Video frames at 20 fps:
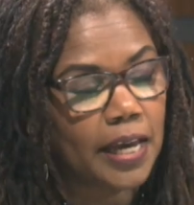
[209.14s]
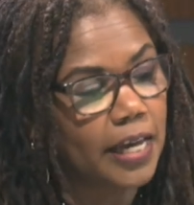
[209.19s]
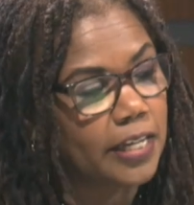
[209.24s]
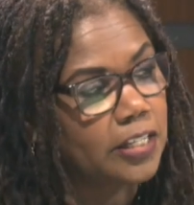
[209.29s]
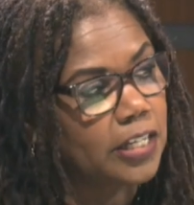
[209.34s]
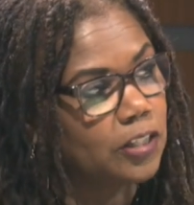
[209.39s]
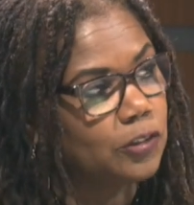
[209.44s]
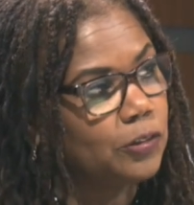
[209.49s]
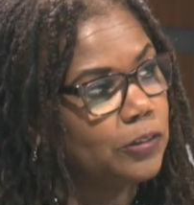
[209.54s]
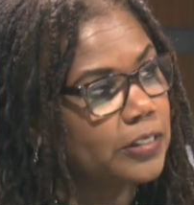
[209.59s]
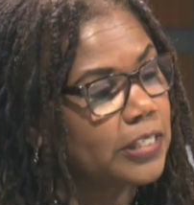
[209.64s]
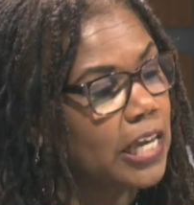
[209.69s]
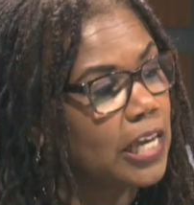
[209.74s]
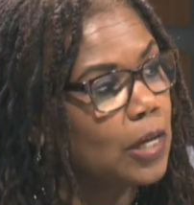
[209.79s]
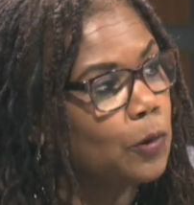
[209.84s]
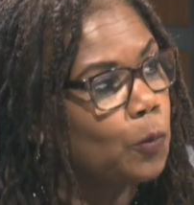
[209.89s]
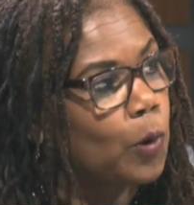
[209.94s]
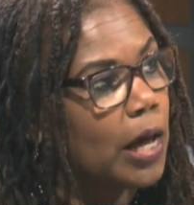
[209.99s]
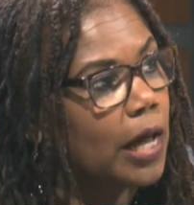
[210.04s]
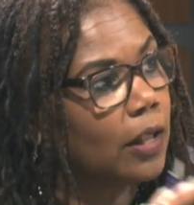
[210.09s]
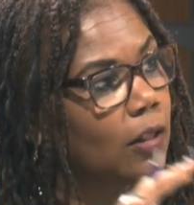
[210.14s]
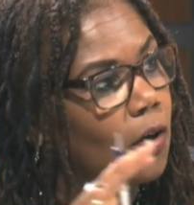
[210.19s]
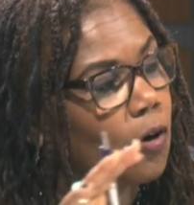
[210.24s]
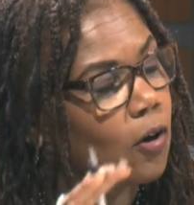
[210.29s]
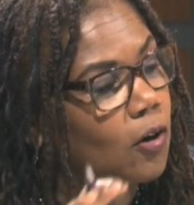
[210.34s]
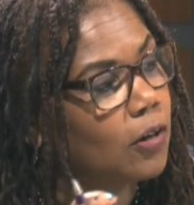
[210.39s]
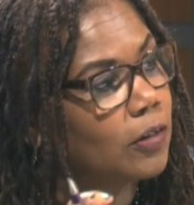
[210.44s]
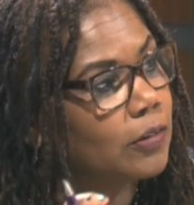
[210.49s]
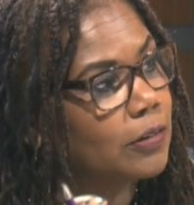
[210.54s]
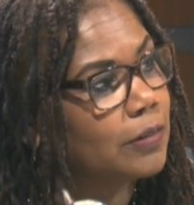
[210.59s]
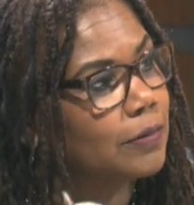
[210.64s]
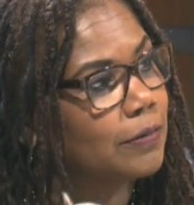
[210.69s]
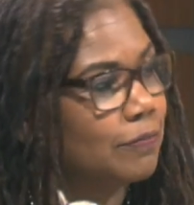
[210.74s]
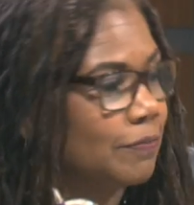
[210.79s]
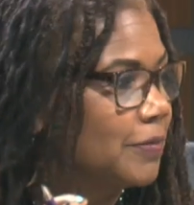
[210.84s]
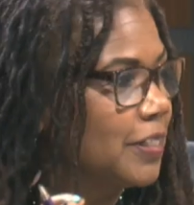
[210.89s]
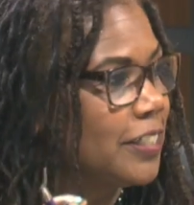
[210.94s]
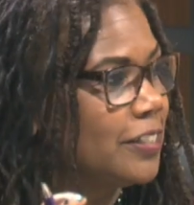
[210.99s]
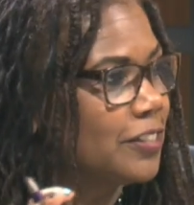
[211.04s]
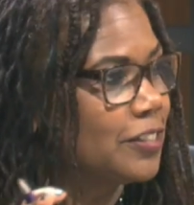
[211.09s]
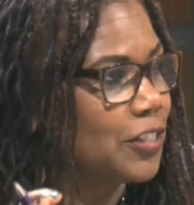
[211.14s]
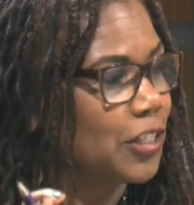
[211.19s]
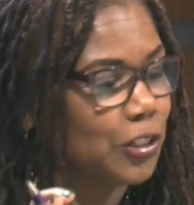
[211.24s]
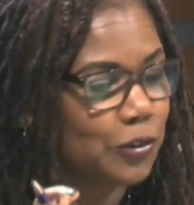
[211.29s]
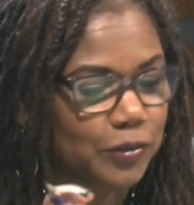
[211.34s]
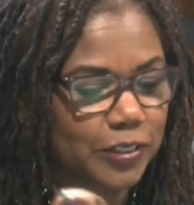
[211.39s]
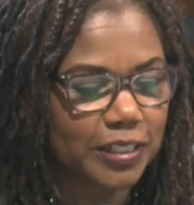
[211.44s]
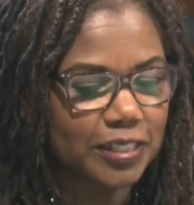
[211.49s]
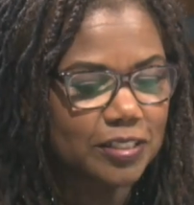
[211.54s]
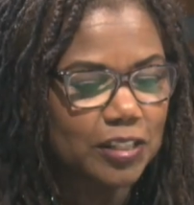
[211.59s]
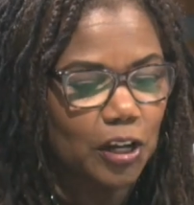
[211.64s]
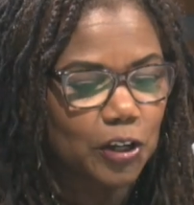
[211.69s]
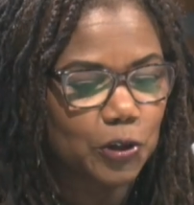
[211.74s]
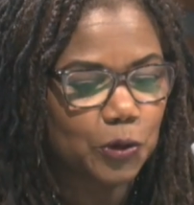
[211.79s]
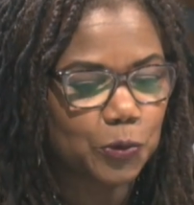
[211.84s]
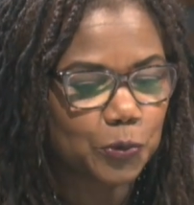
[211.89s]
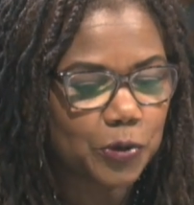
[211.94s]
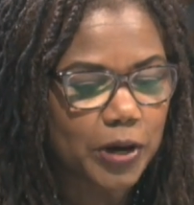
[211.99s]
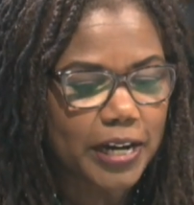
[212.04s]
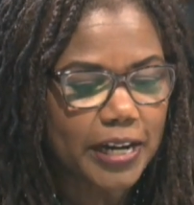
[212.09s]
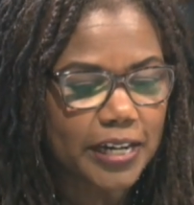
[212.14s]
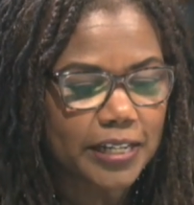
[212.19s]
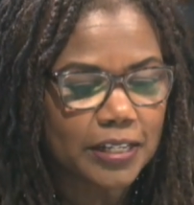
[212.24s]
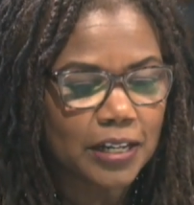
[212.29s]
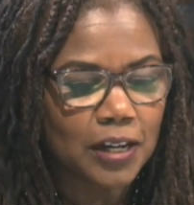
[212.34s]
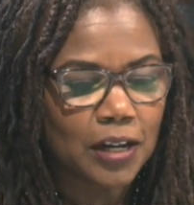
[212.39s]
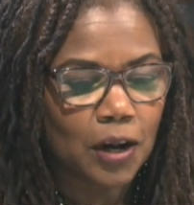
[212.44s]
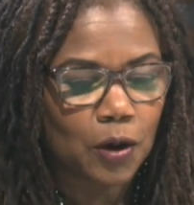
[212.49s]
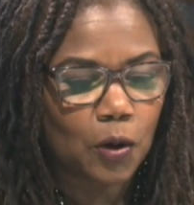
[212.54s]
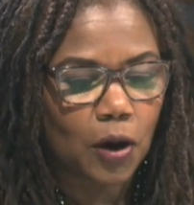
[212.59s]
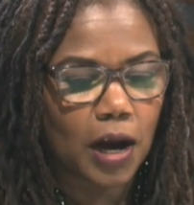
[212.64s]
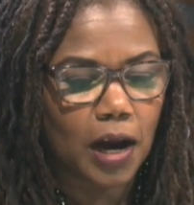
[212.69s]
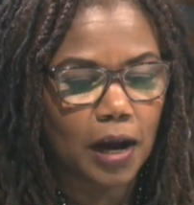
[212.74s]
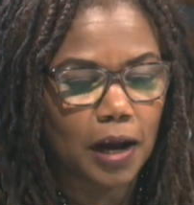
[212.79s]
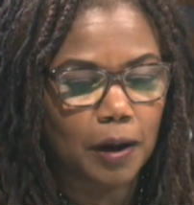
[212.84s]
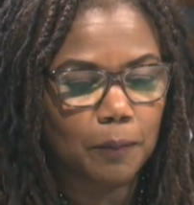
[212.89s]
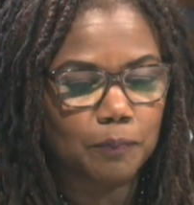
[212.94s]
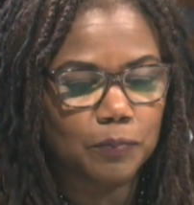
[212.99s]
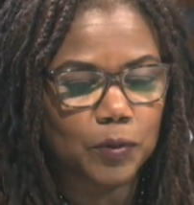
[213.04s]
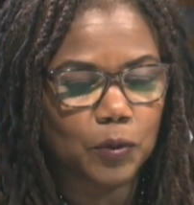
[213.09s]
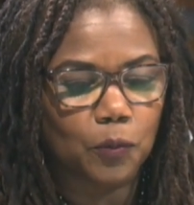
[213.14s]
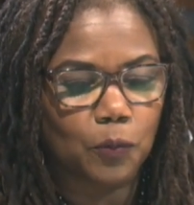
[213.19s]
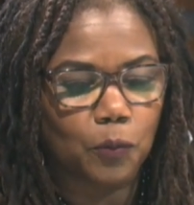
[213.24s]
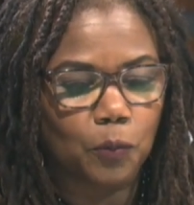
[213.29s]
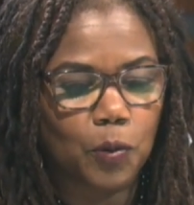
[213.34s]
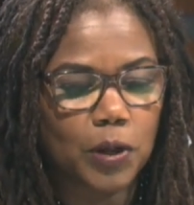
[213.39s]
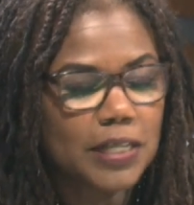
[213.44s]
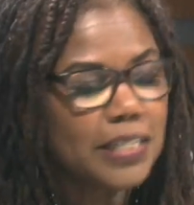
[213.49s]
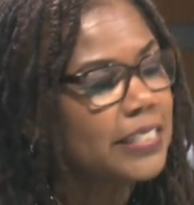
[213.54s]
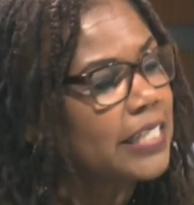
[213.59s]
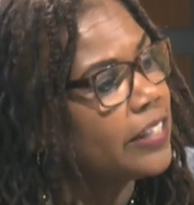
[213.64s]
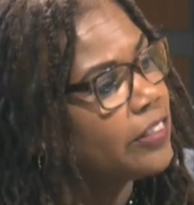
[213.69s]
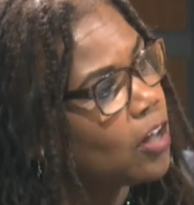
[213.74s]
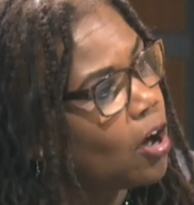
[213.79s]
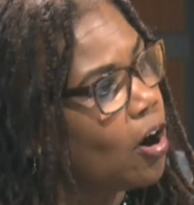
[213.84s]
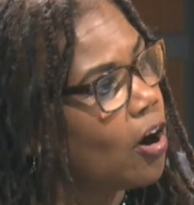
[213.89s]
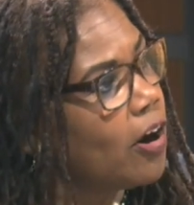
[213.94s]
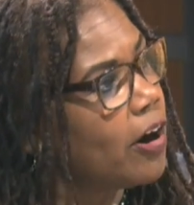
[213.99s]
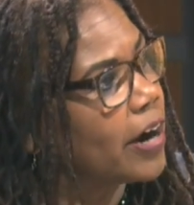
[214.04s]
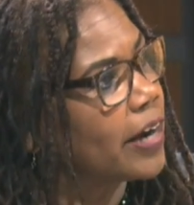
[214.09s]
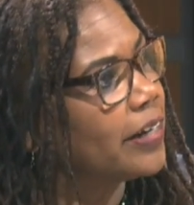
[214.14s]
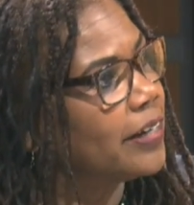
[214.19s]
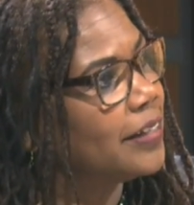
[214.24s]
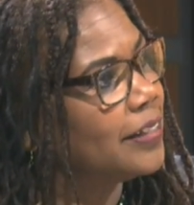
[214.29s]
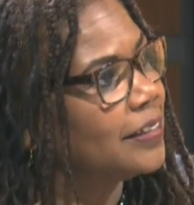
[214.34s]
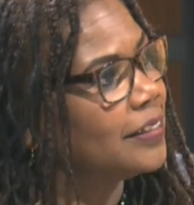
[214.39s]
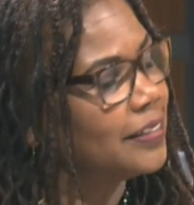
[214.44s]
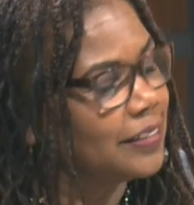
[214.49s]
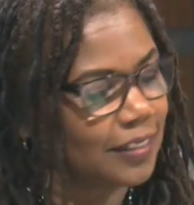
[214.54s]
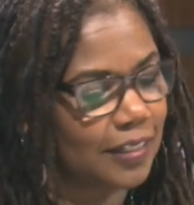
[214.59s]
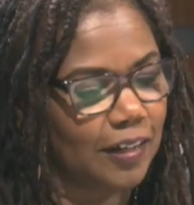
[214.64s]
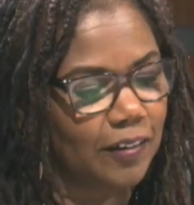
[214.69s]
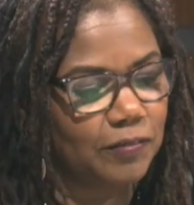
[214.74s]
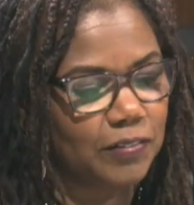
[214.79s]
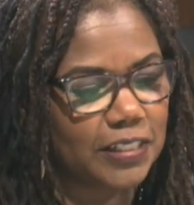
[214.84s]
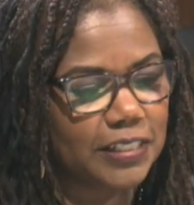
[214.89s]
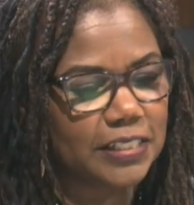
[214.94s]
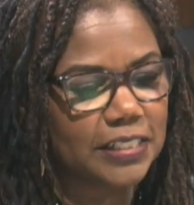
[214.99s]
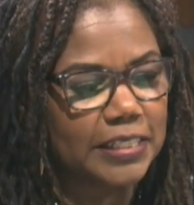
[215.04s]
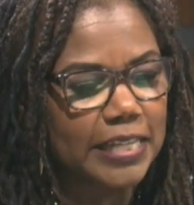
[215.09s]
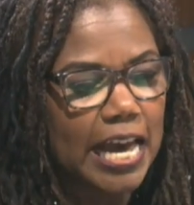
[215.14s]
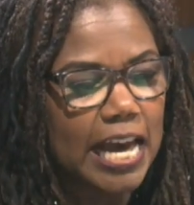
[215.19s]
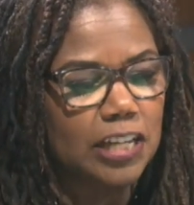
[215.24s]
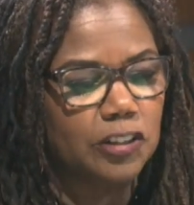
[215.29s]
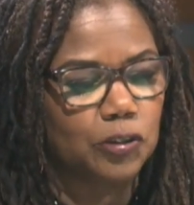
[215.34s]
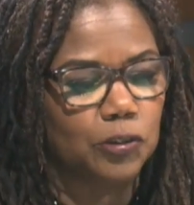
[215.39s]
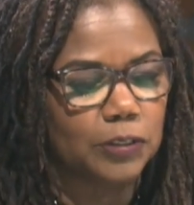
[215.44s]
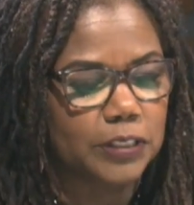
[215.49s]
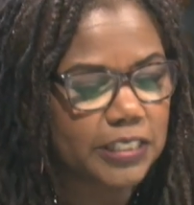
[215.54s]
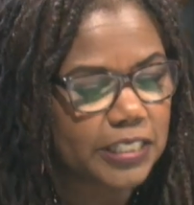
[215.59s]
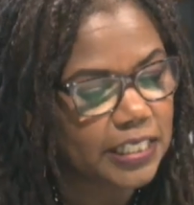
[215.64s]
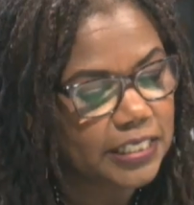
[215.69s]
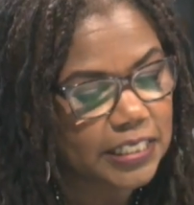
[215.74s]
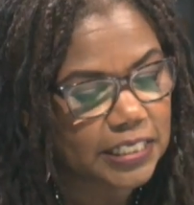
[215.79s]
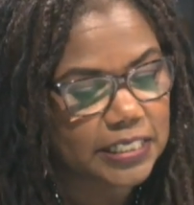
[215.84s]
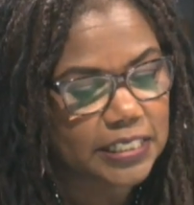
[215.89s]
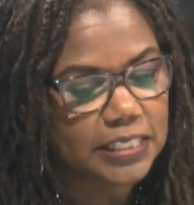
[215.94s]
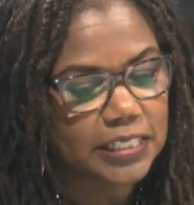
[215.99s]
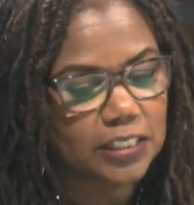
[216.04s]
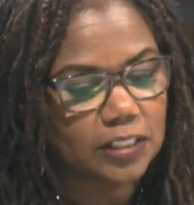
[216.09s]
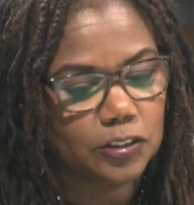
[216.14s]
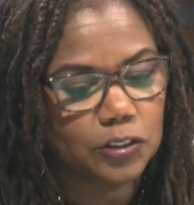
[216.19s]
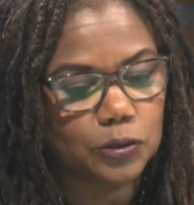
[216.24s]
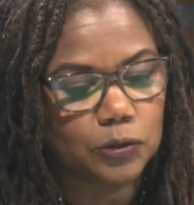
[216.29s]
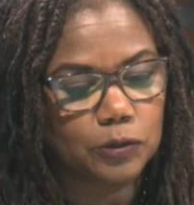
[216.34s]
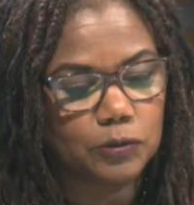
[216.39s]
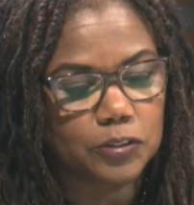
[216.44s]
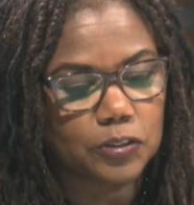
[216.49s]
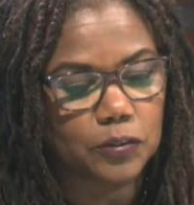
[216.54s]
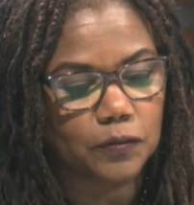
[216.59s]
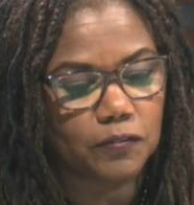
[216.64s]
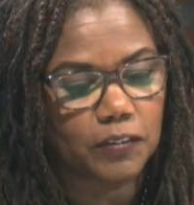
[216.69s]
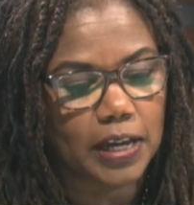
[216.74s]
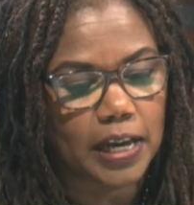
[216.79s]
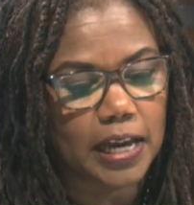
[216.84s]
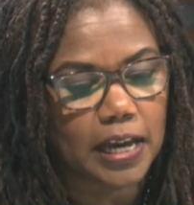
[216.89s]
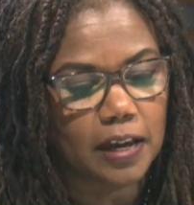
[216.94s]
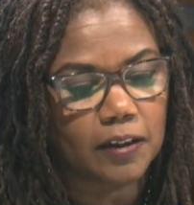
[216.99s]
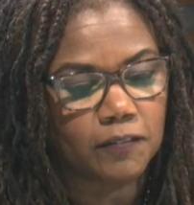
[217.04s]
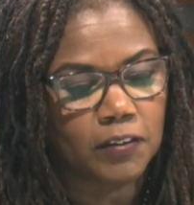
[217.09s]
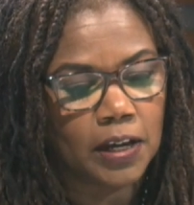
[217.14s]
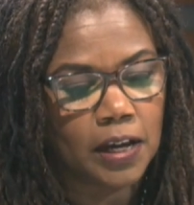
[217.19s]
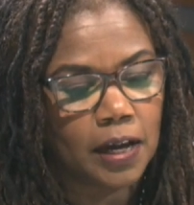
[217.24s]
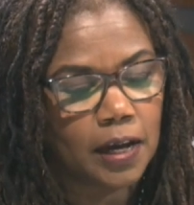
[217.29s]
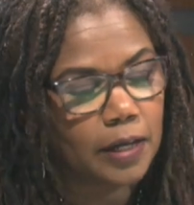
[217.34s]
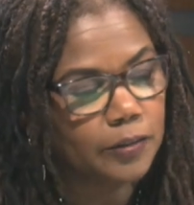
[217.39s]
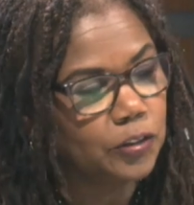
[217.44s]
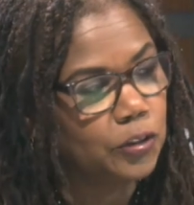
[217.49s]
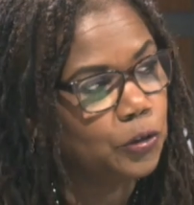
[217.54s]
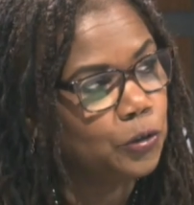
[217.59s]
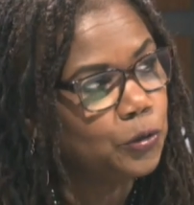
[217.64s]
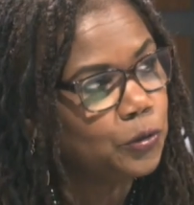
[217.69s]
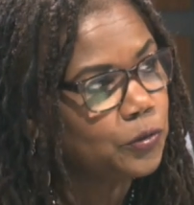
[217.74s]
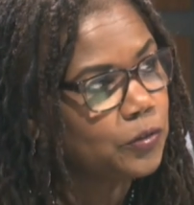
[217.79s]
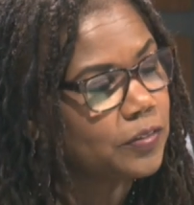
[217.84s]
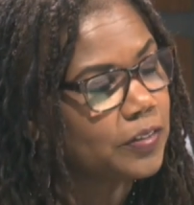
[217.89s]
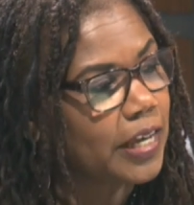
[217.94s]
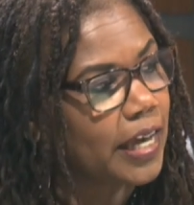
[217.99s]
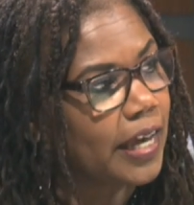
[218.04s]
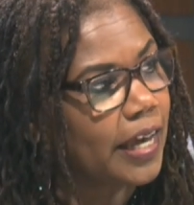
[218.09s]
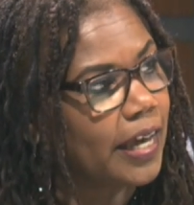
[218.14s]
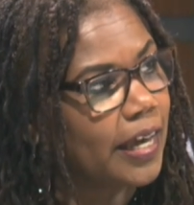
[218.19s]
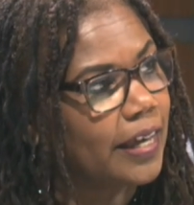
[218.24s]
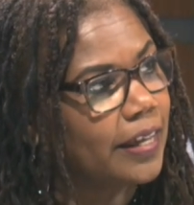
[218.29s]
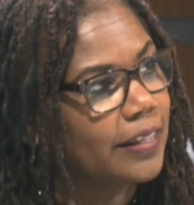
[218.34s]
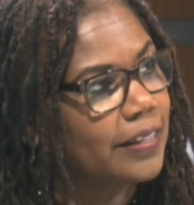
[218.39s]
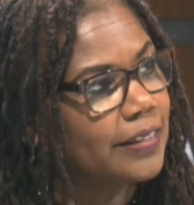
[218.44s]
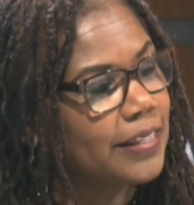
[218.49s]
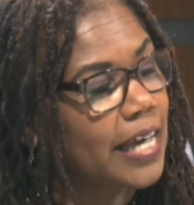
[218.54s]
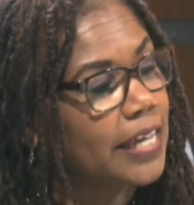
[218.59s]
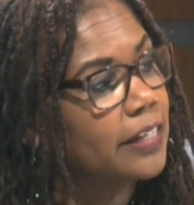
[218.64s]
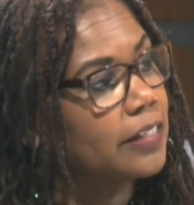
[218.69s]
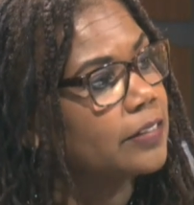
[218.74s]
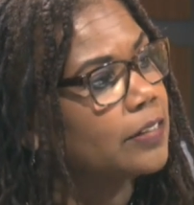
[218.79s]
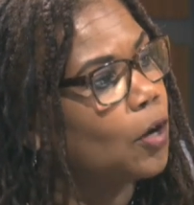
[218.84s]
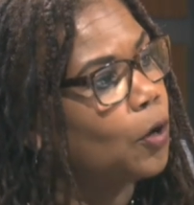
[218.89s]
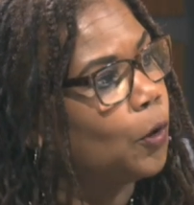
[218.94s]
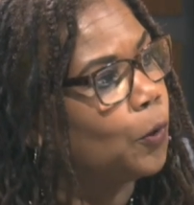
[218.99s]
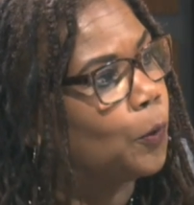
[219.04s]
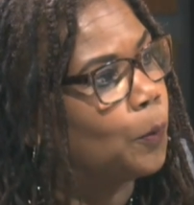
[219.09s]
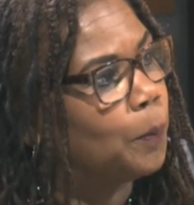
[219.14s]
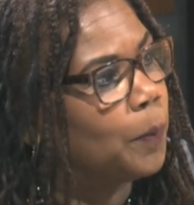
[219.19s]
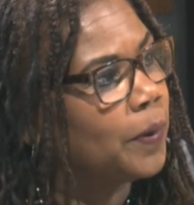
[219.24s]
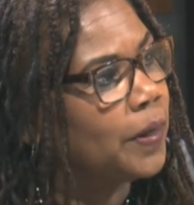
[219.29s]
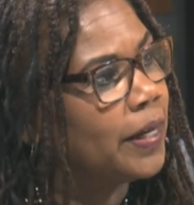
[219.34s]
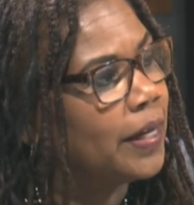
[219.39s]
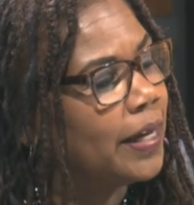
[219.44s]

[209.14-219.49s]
And yet you say, while all these theories are great, um, what is at the heart of this natural tendency to survive. You say that it's hope.